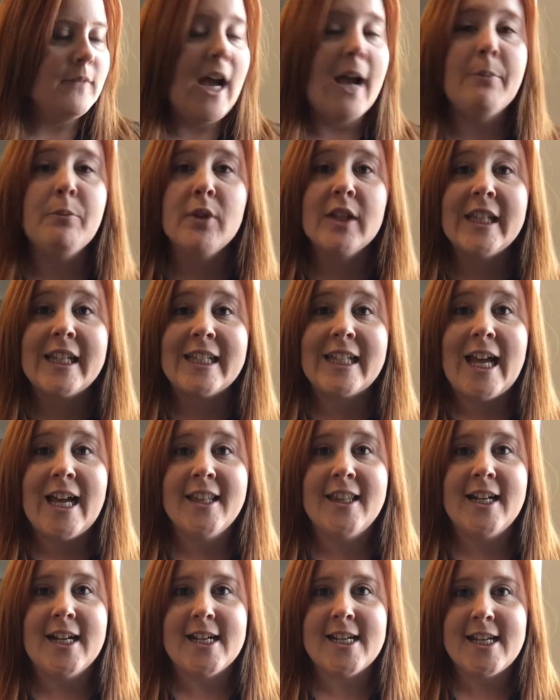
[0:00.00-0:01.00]
I'm really
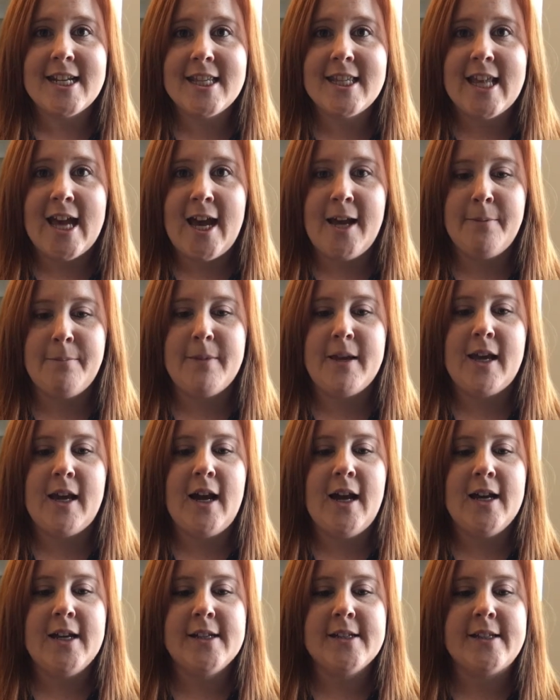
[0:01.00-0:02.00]
glad that I did that
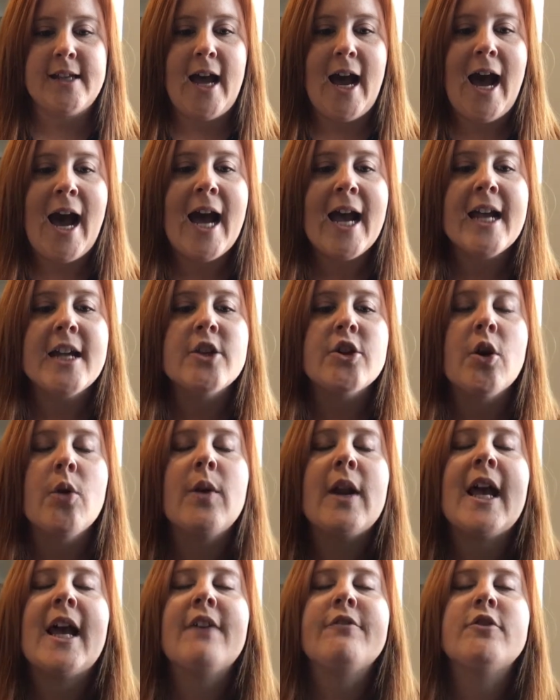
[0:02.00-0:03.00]
because I
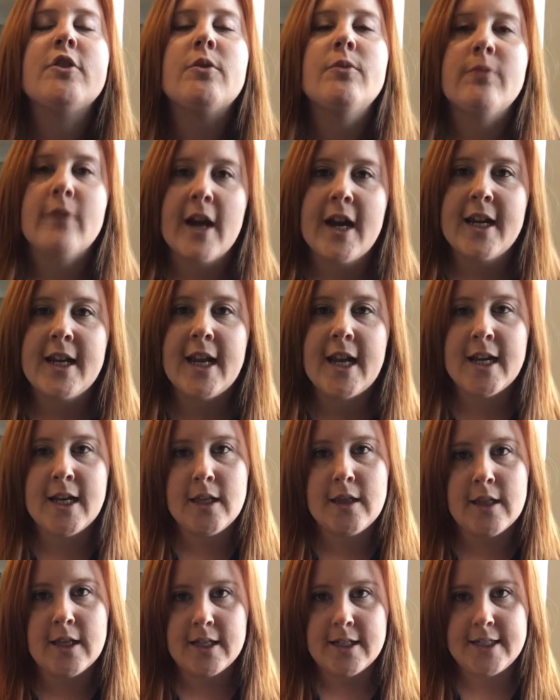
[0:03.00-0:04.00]
don't have to write
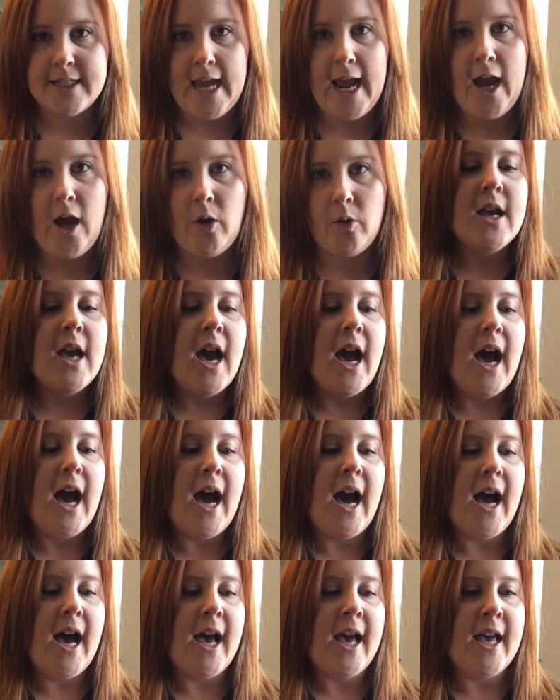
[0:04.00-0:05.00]
anything down.
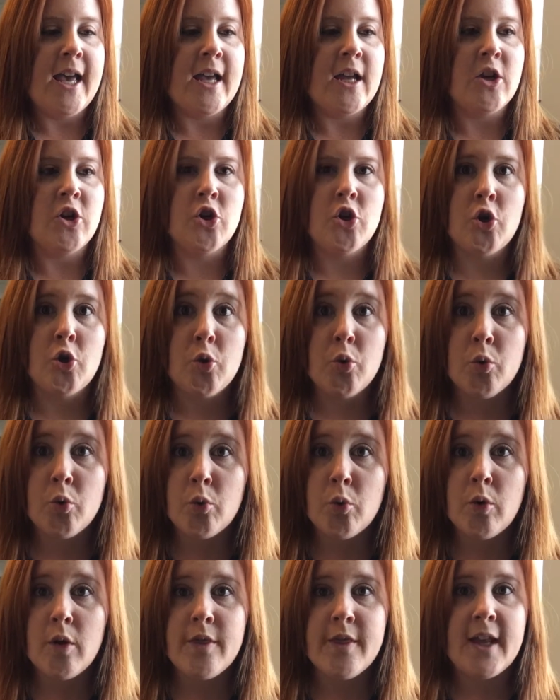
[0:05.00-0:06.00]
I
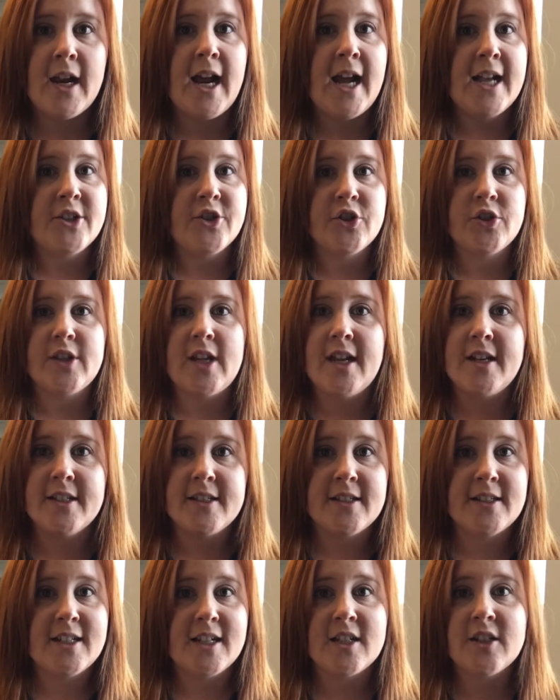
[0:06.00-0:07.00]
knew that I just had to
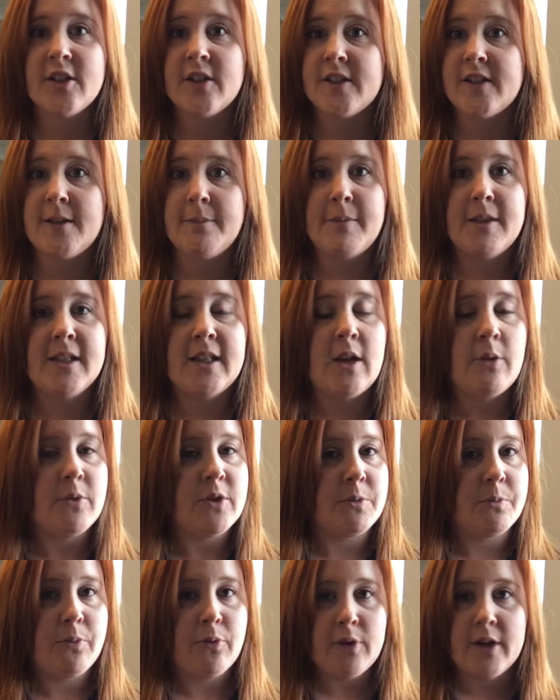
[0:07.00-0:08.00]
stick to something that
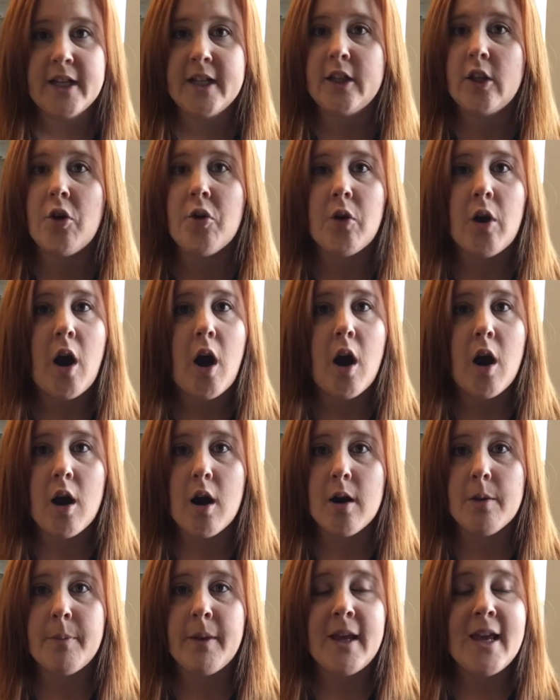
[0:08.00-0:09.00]
was pretty low
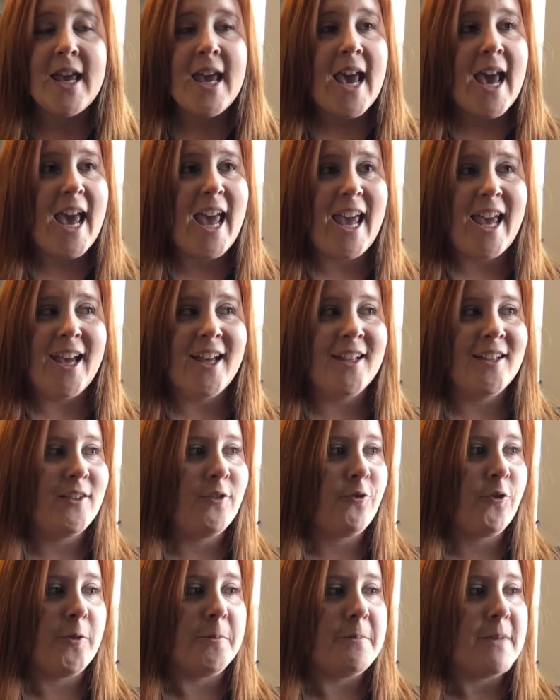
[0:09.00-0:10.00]
carb and
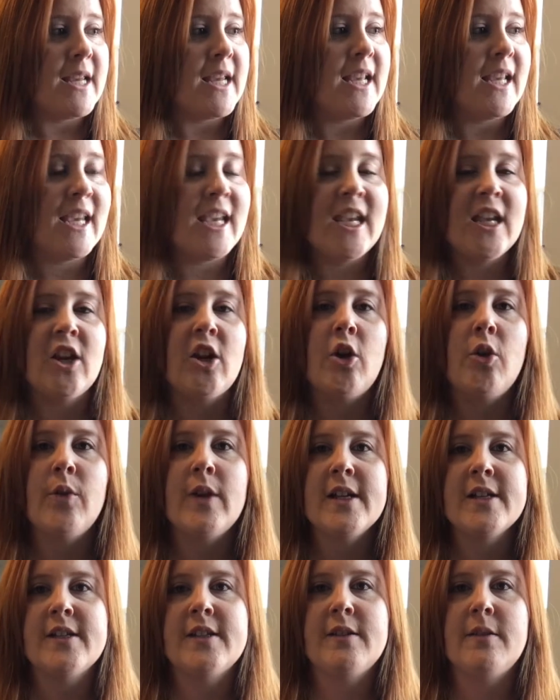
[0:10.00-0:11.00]
for me keto
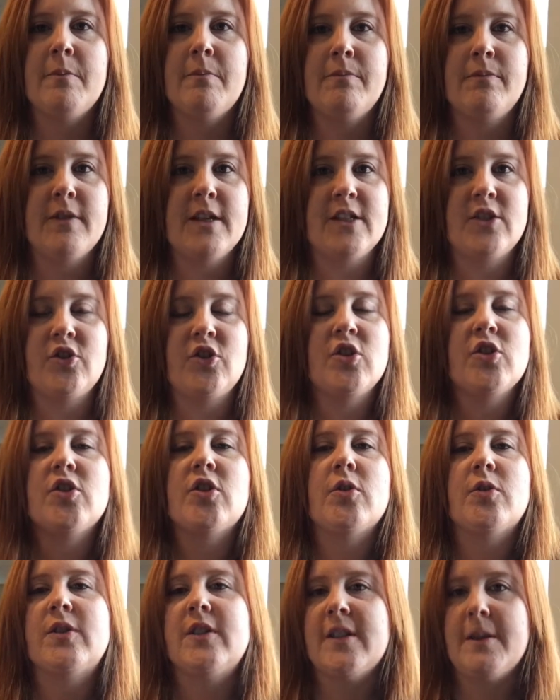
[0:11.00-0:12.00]
is the it's just
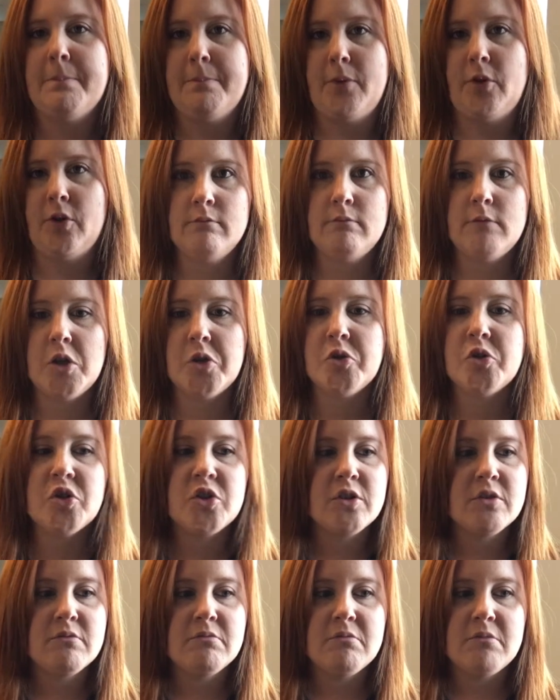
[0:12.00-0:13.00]
so simple. You
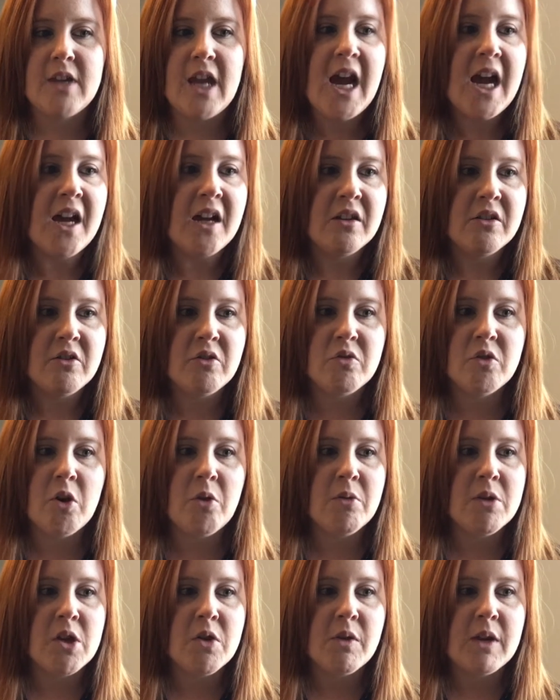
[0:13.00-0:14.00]
just yeah, you
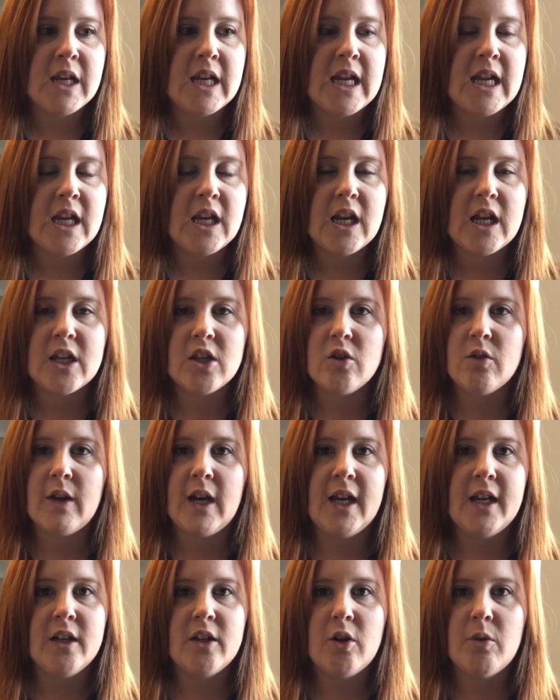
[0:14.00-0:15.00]
know what you can eat and you
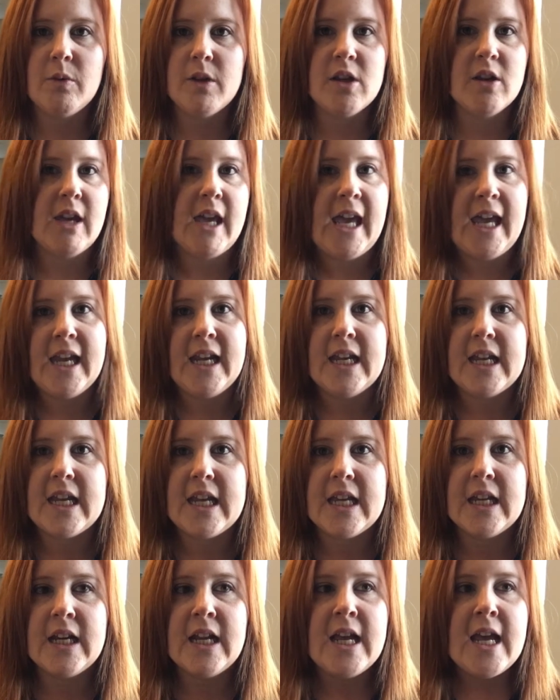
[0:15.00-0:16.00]
kind of know what you can't
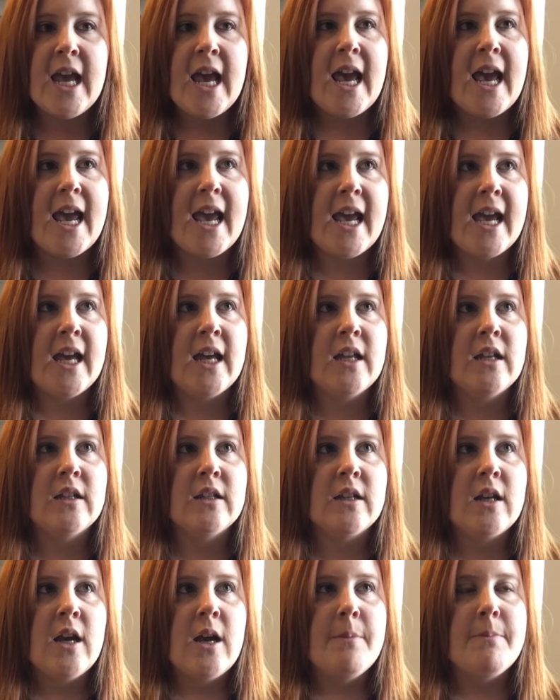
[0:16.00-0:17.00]
eat.
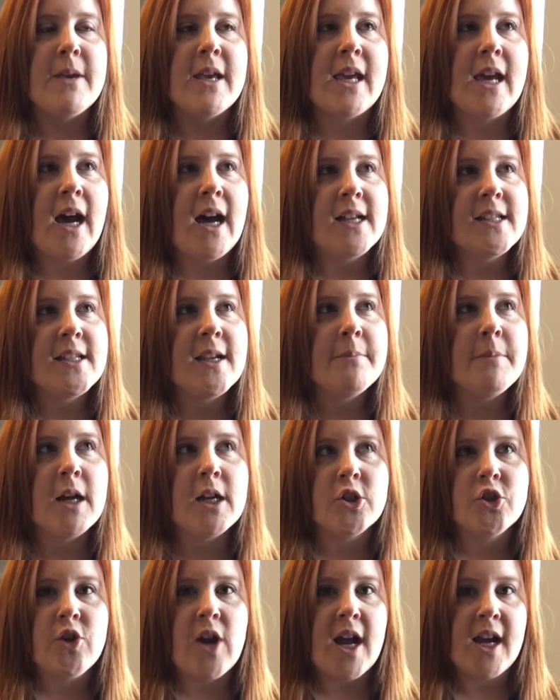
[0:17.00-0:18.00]
And because I'm
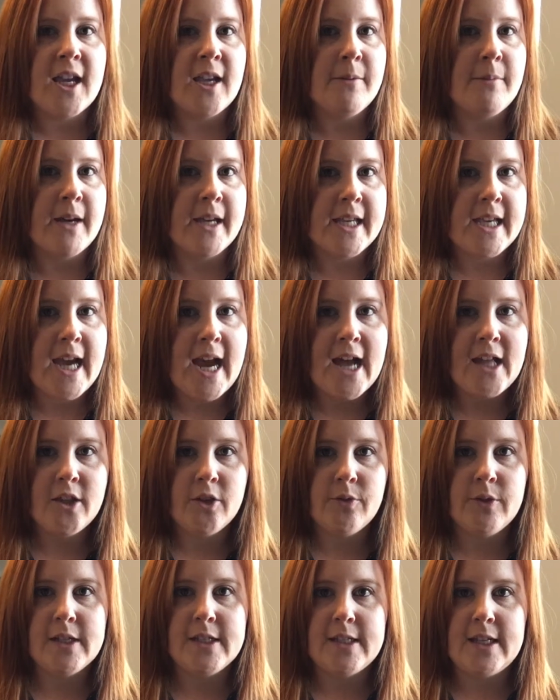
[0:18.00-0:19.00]
not tracking my
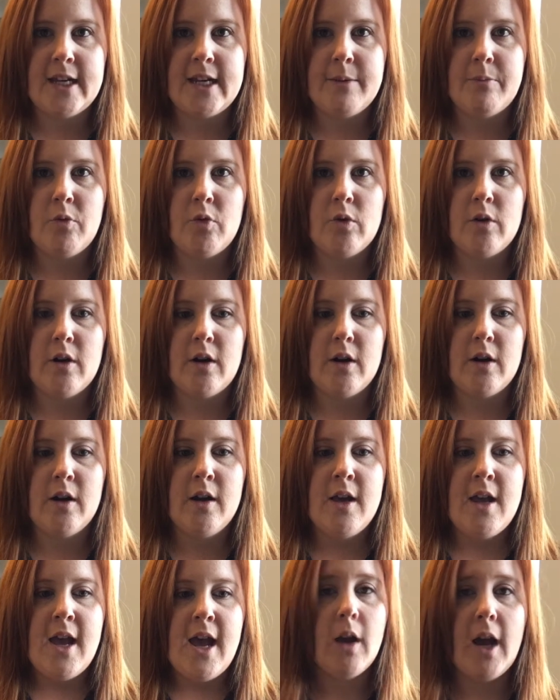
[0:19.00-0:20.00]
calories
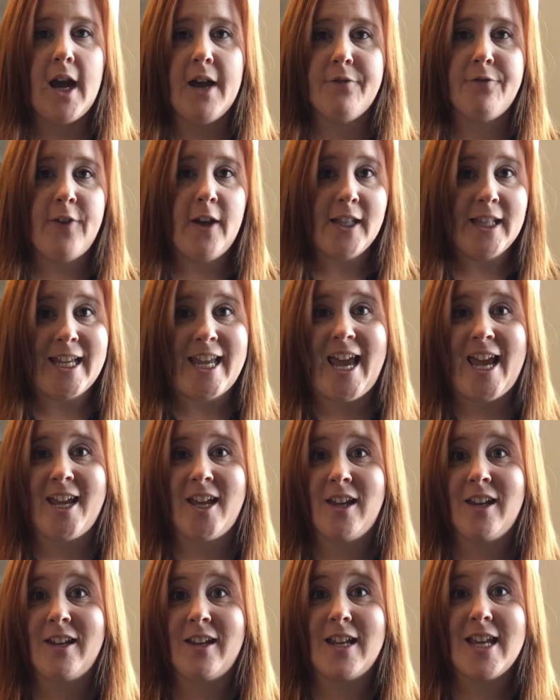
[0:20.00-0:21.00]
anymore, I felt like I
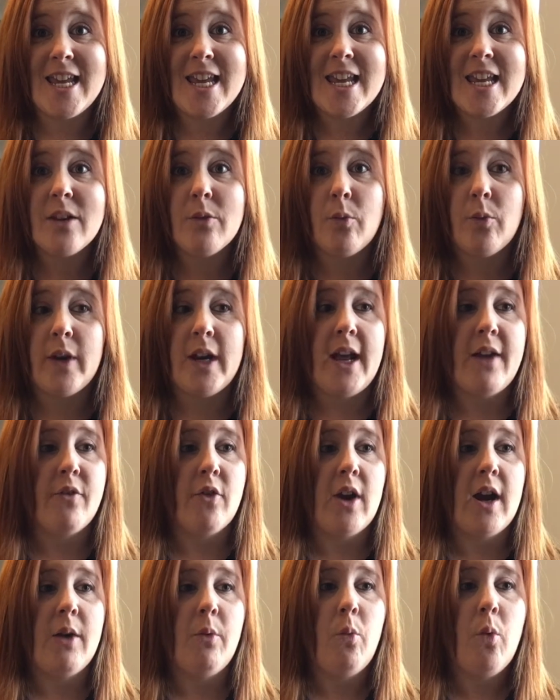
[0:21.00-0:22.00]
could eat
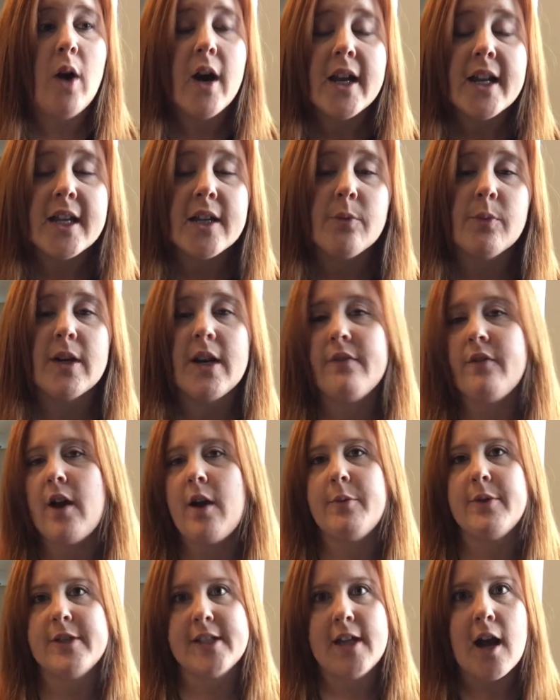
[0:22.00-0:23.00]
whenever I wanted, whenever
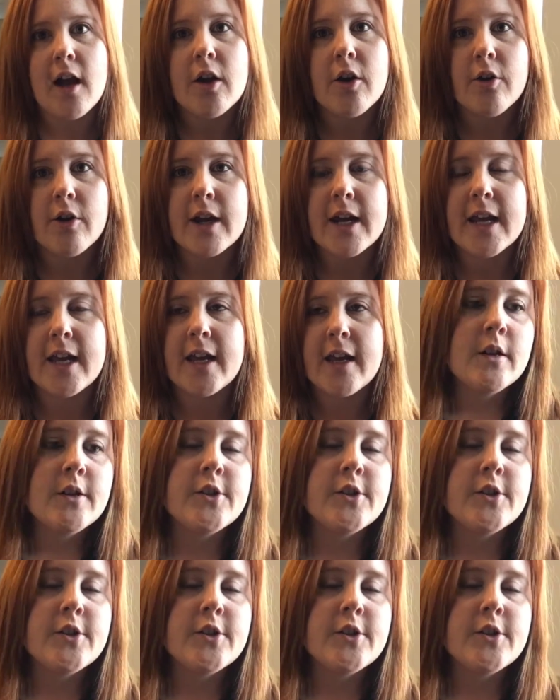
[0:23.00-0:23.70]
I was hungry.